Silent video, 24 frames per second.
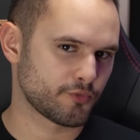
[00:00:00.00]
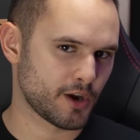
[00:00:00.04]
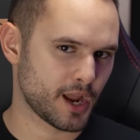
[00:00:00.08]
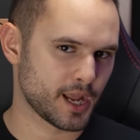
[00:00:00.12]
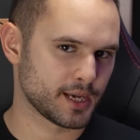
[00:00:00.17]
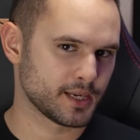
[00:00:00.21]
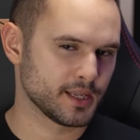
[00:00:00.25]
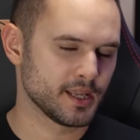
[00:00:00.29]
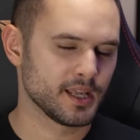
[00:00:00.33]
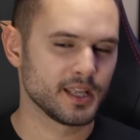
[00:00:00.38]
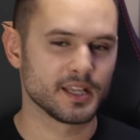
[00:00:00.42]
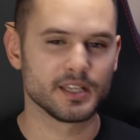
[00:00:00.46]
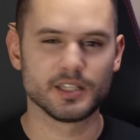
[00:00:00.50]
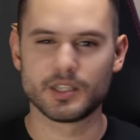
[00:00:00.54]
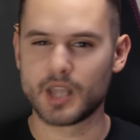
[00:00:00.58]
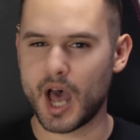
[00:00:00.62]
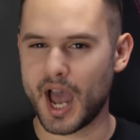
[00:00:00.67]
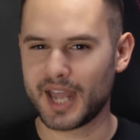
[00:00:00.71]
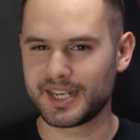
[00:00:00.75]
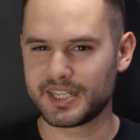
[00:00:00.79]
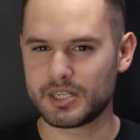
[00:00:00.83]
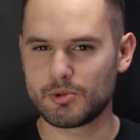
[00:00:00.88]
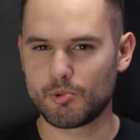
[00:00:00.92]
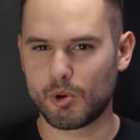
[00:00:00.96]
red,
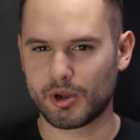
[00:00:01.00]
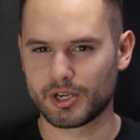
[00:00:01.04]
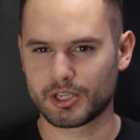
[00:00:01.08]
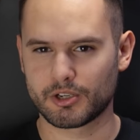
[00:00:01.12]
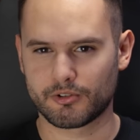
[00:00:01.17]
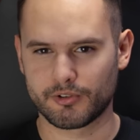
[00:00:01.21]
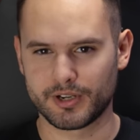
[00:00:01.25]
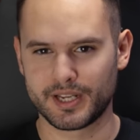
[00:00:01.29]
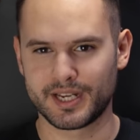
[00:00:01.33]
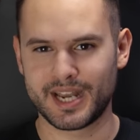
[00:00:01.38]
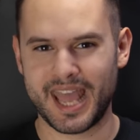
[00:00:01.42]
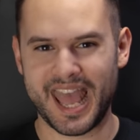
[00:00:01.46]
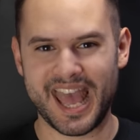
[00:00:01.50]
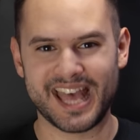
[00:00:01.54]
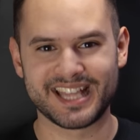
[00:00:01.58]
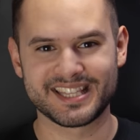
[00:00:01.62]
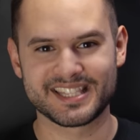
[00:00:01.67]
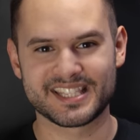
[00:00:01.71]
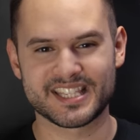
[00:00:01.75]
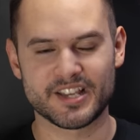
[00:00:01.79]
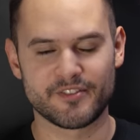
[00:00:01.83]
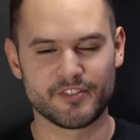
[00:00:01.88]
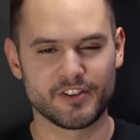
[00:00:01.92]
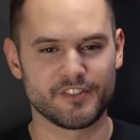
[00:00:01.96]
91 green,
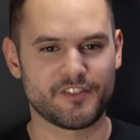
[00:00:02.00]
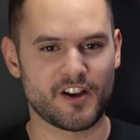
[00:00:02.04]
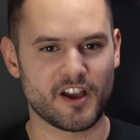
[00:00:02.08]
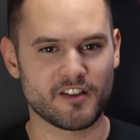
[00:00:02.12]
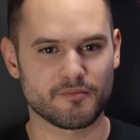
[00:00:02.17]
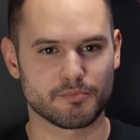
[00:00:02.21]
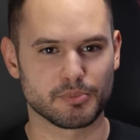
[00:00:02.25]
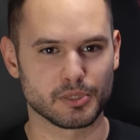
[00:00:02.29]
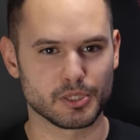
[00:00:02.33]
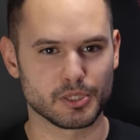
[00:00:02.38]
and 75